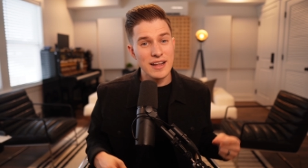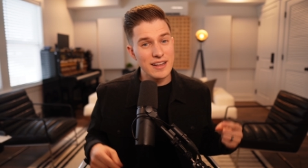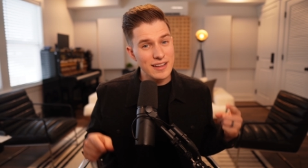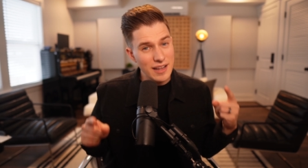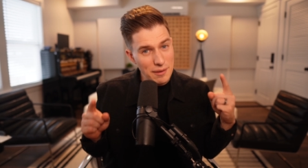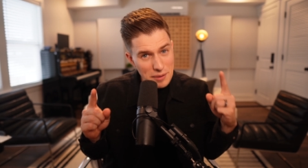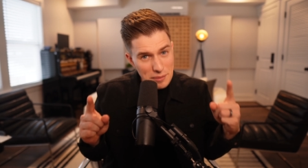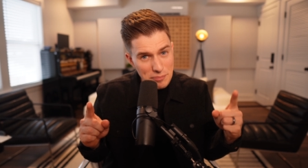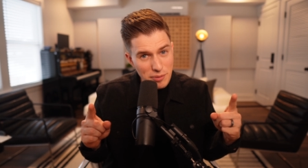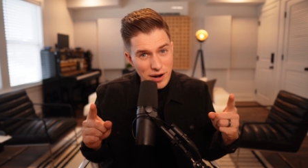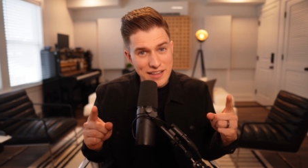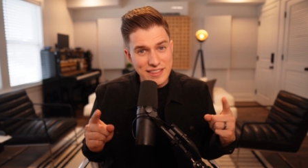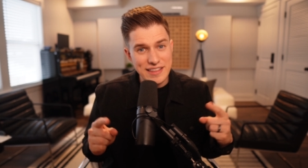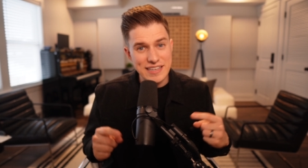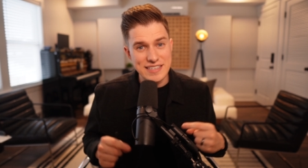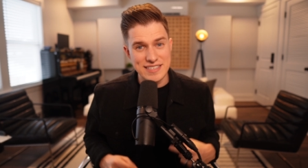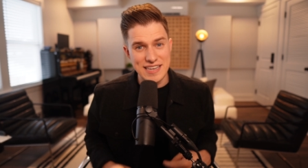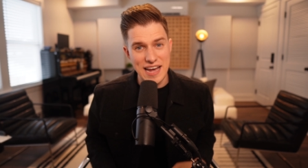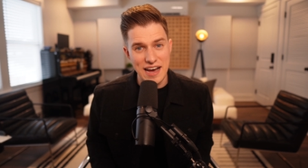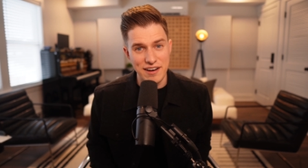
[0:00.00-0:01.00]
Let me break
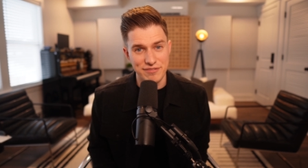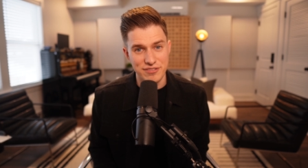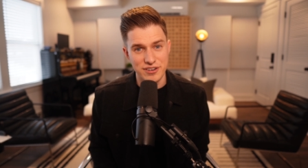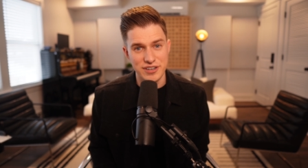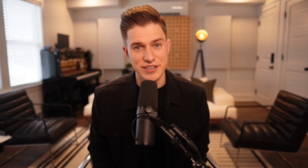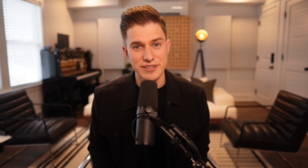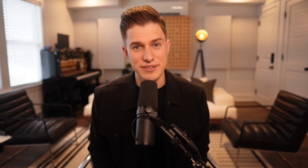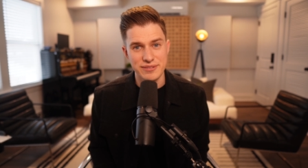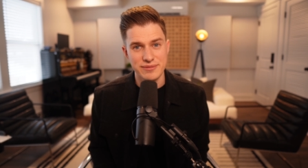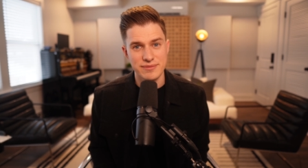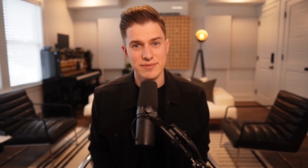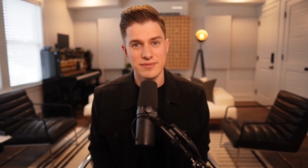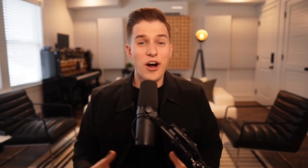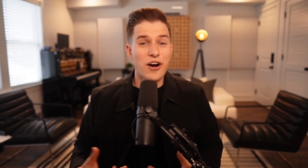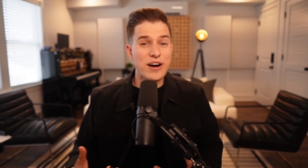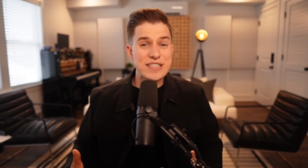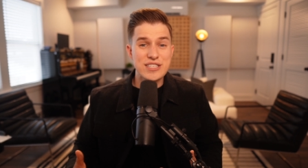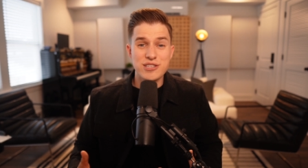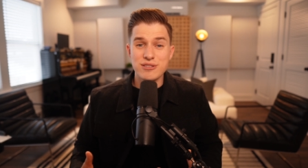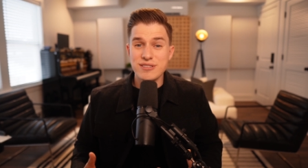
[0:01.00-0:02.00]
these down for you. All
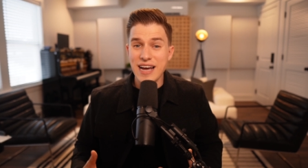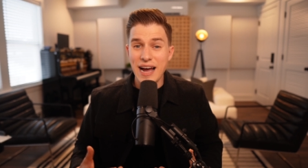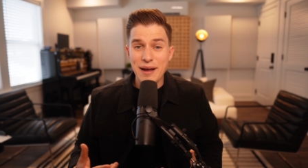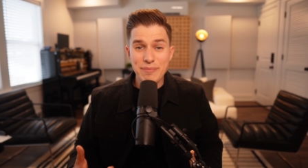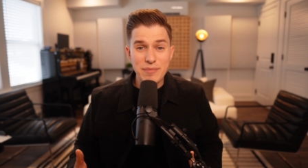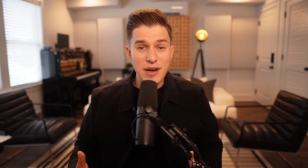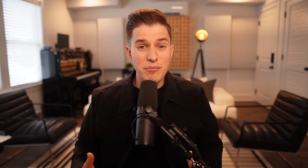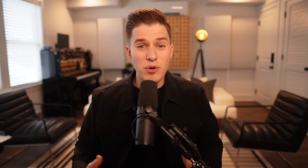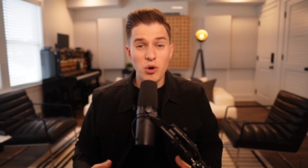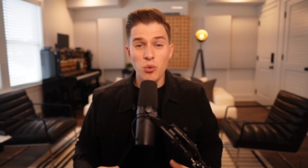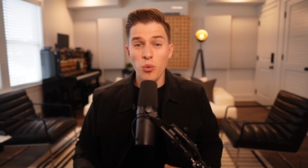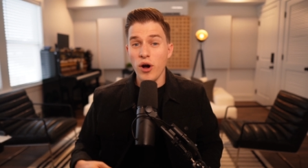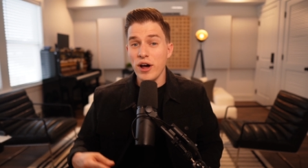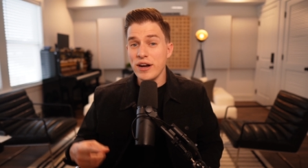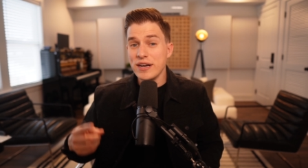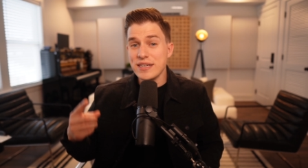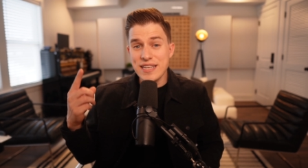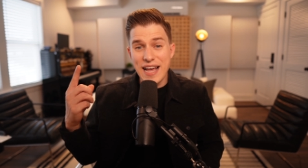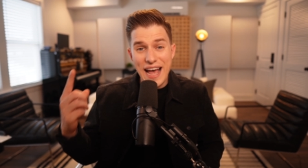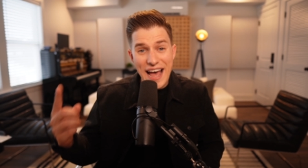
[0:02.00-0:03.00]
right, so type number
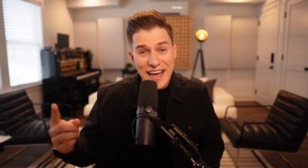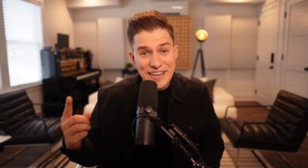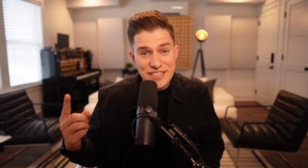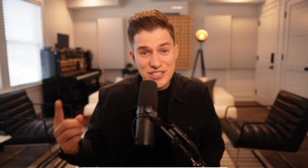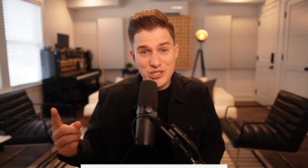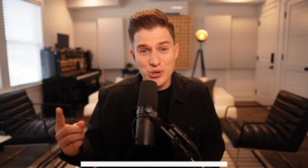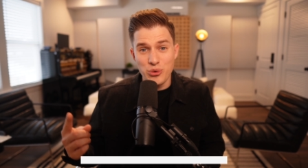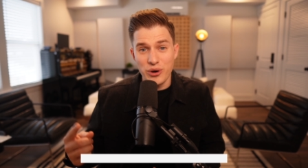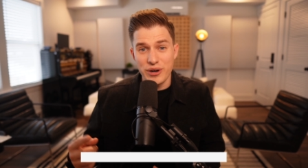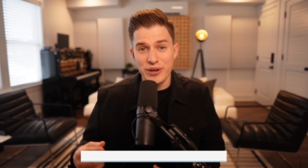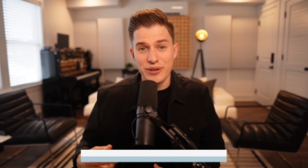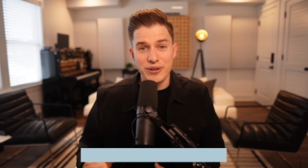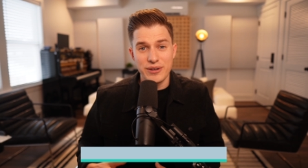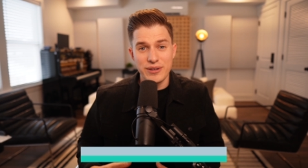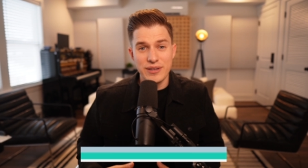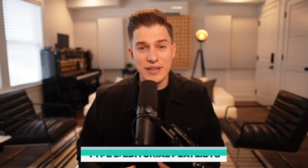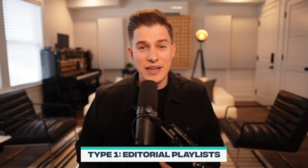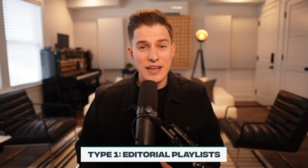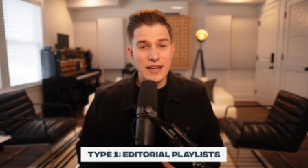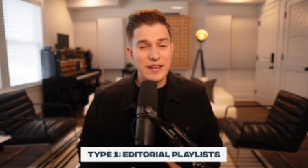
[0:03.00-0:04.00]
1 is editorial.
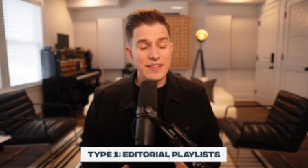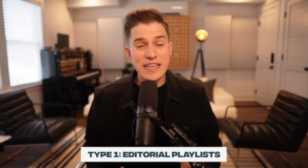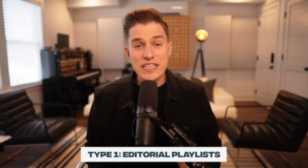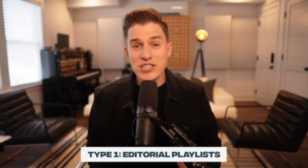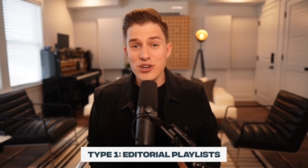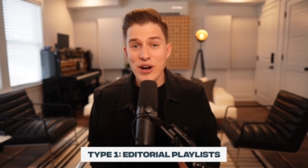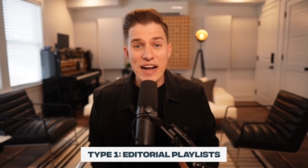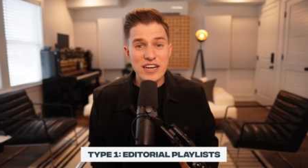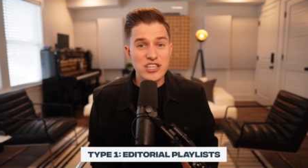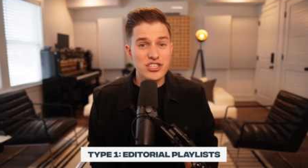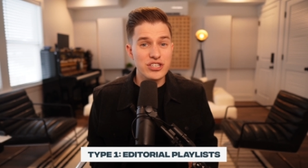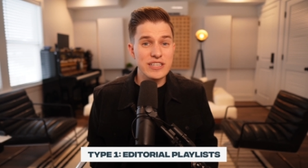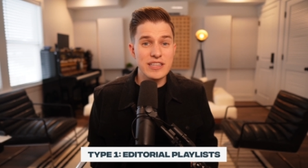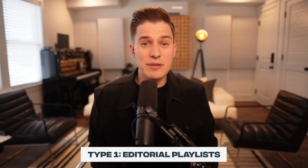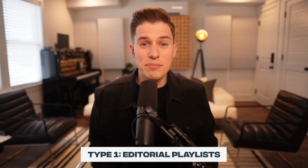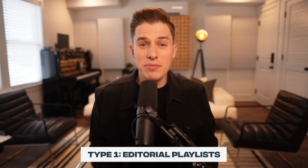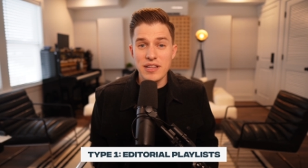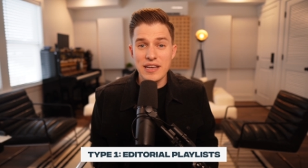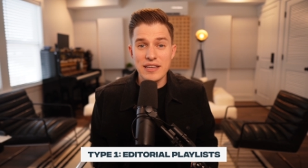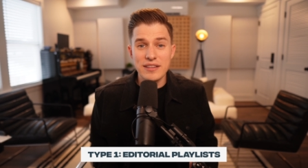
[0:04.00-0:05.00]
These are actually
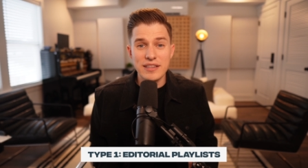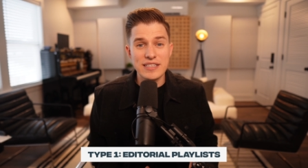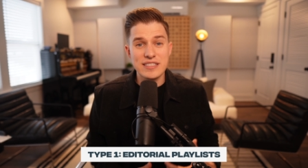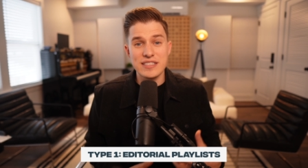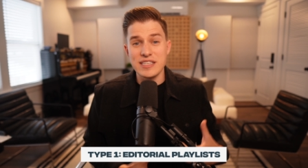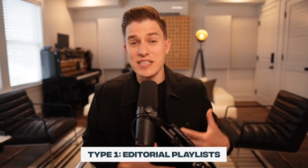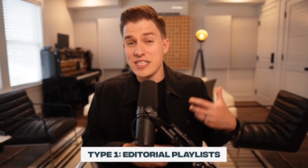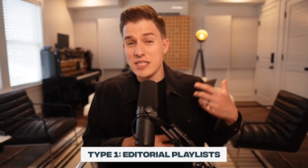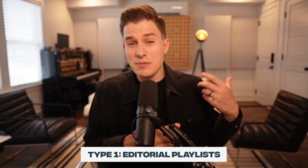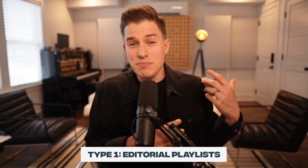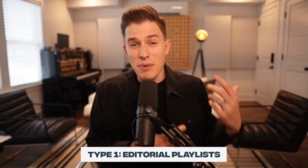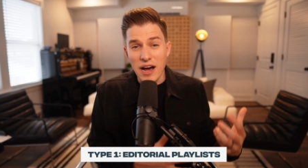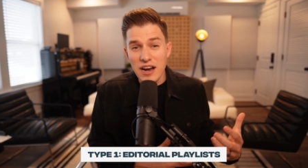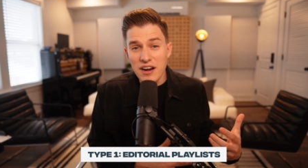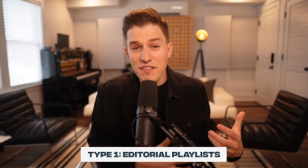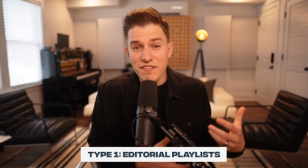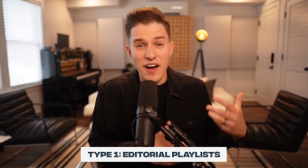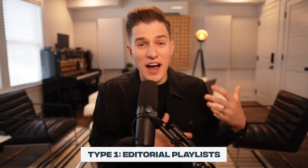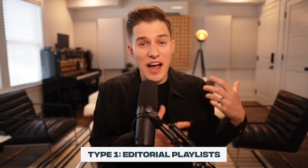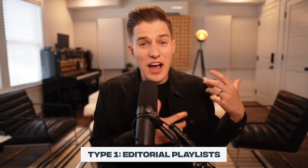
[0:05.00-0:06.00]
the playlists that
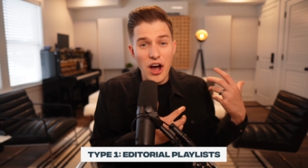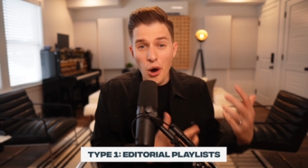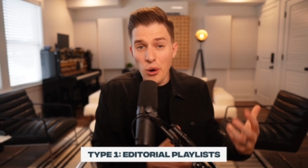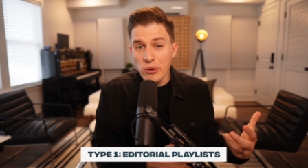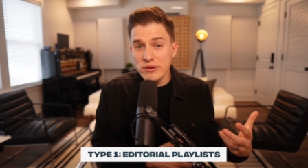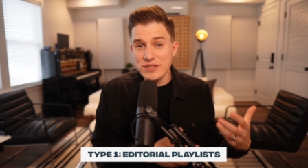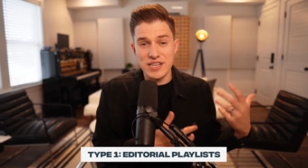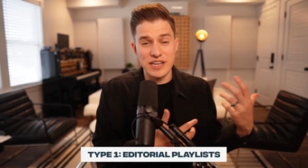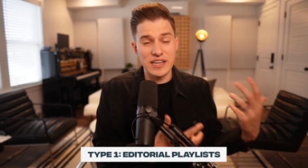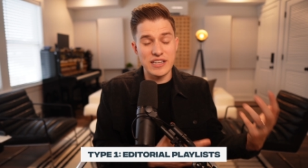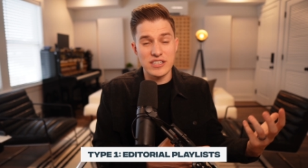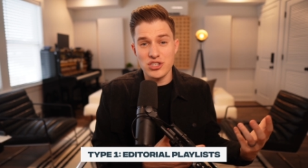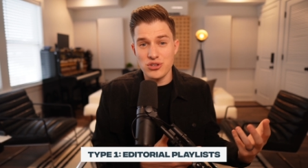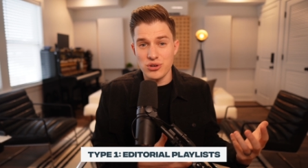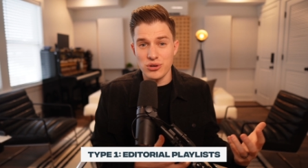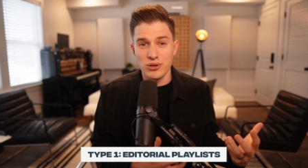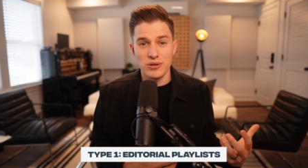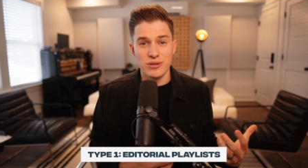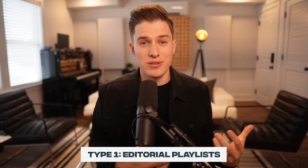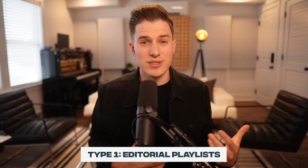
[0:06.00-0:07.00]
Spotify owns and
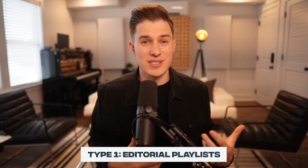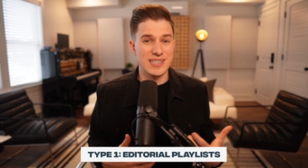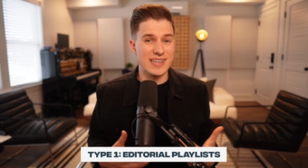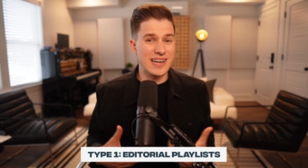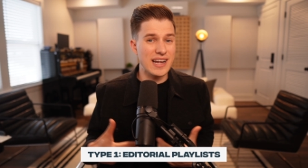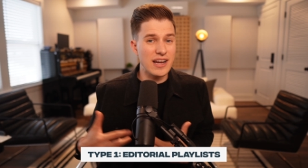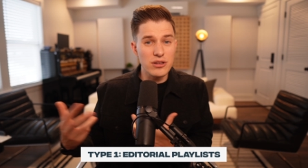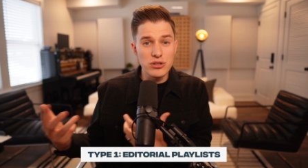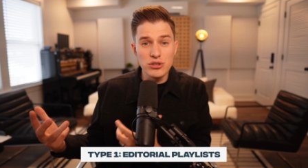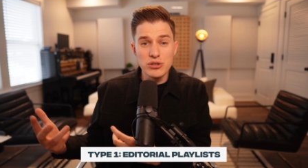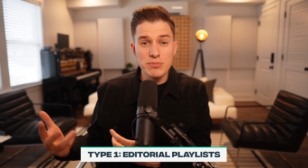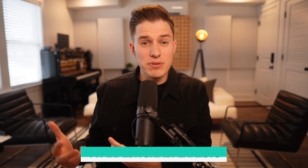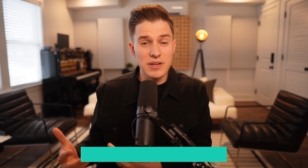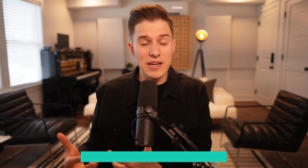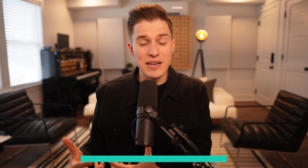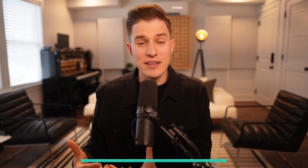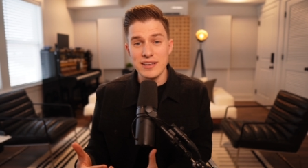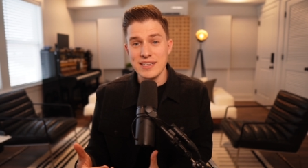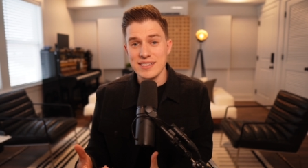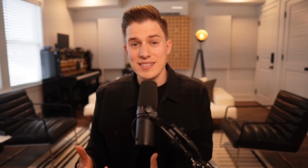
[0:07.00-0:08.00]
controls and include
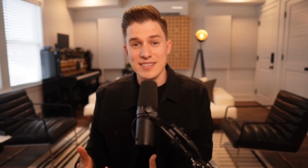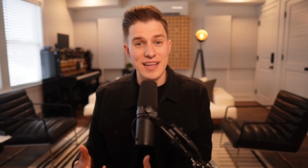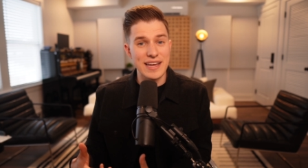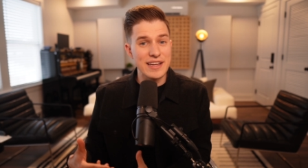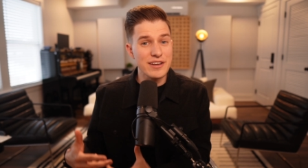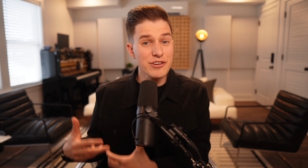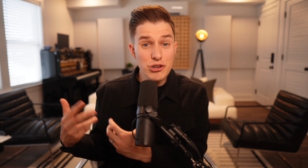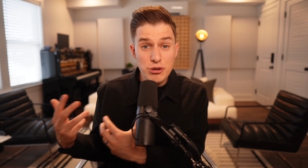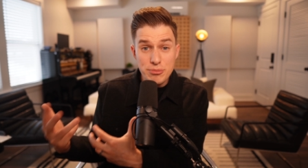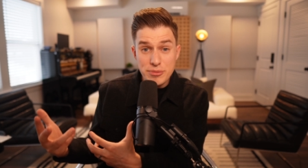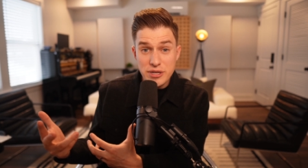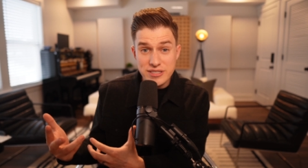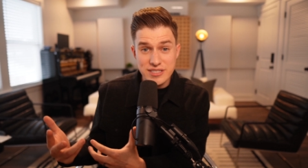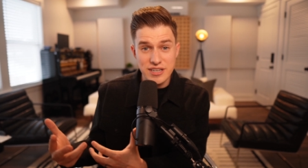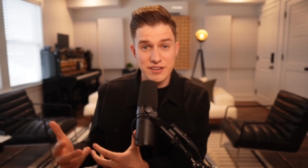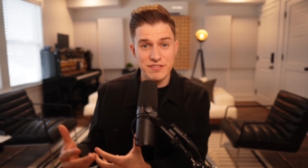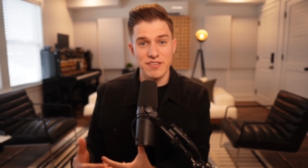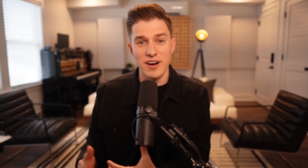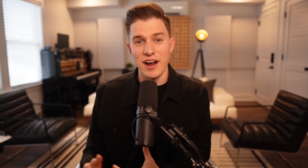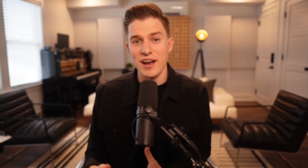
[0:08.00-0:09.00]
playlists like New
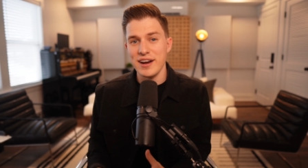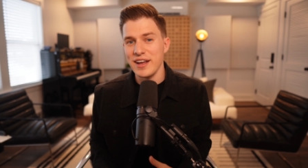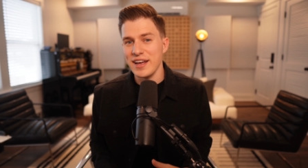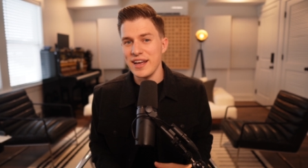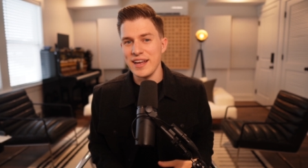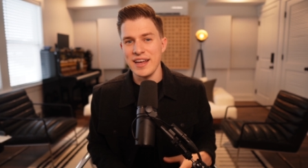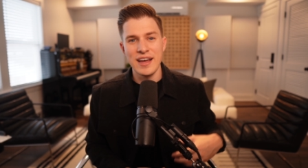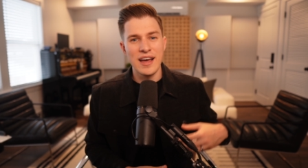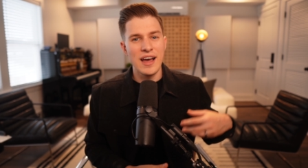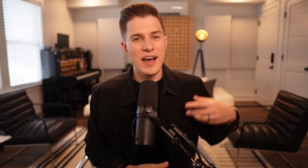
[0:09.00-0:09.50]
Music Friday,